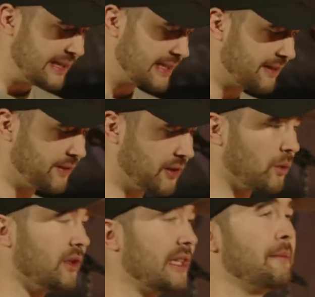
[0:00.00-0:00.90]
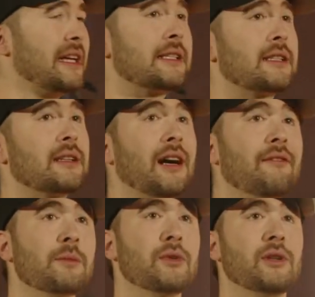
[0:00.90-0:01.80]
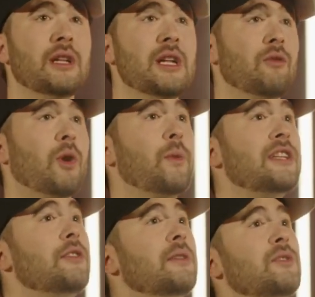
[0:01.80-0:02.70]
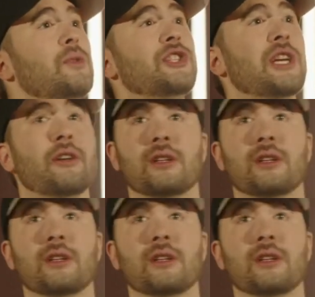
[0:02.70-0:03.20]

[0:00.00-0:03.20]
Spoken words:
stuff in the world that makes us uncomfortable, what we do is we share it on